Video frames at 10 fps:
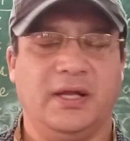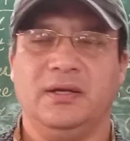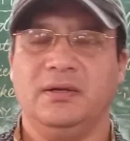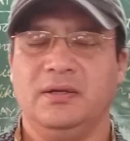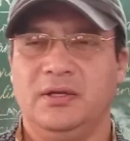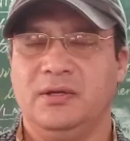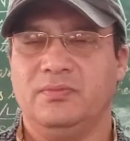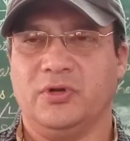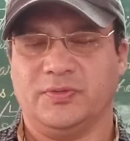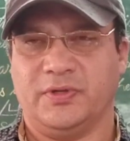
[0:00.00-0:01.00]
and
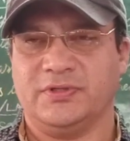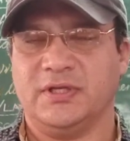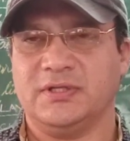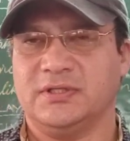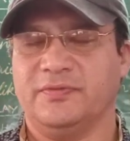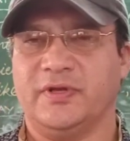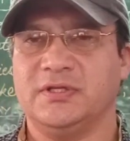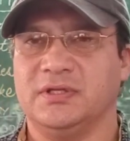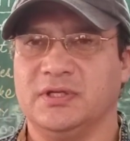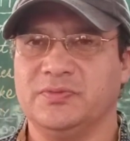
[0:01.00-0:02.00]
Prospero says it's a very
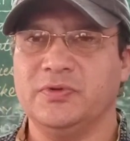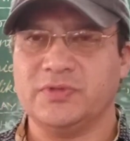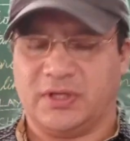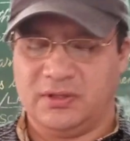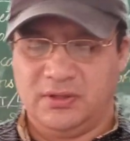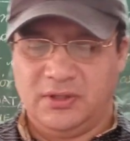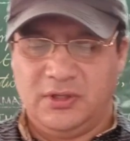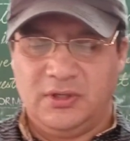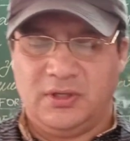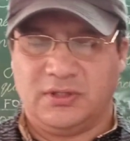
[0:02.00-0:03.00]
serious music,
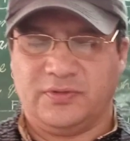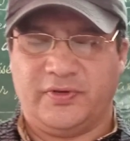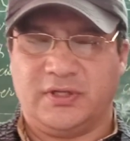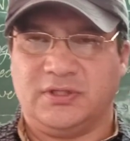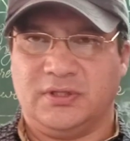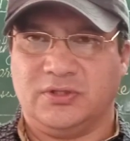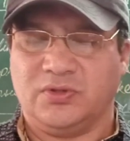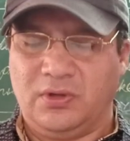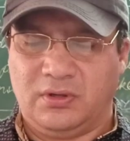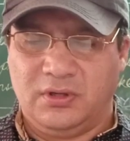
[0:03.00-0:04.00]
it's a very serious
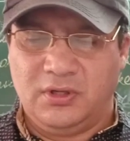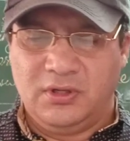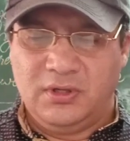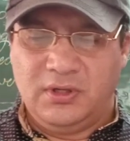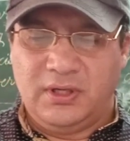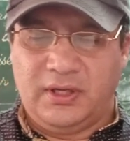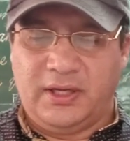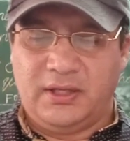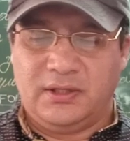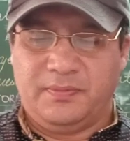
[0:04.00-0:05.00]
song,
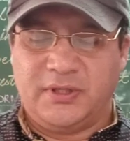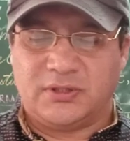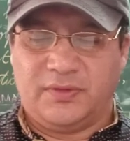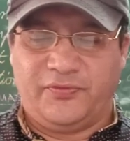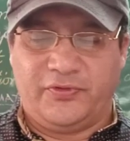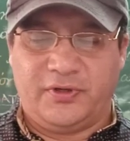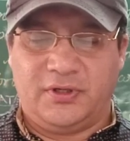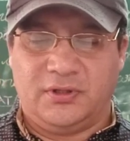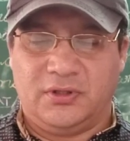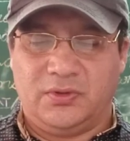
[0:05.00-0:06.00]
and the best
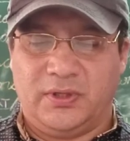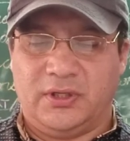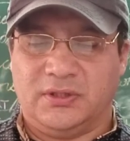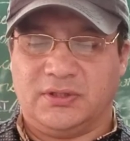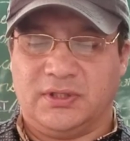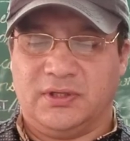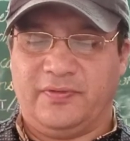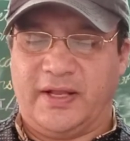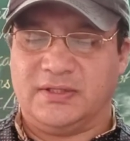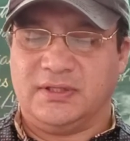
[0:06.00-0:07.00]
comforter to an unsettled
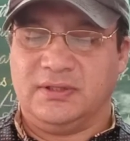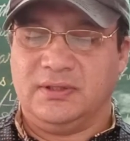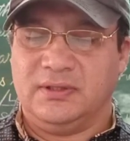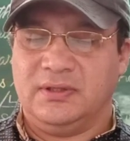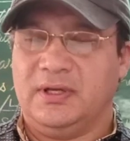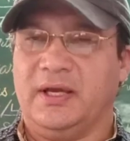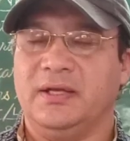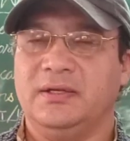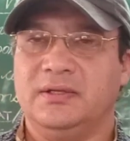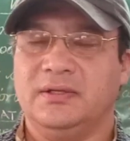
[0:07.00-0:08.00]
fancy.
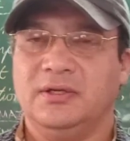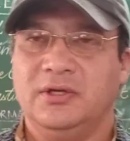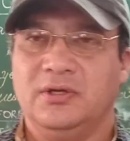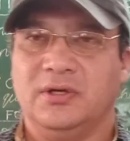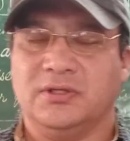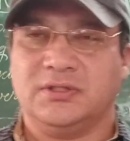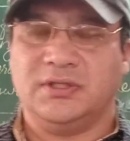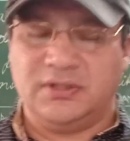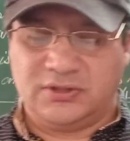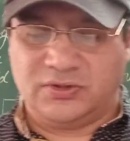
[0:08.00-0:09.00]
And a
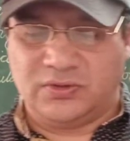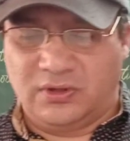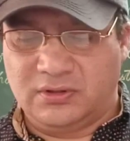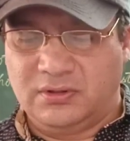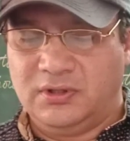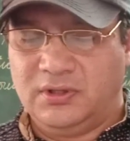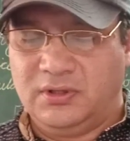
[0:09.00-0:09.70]
serious song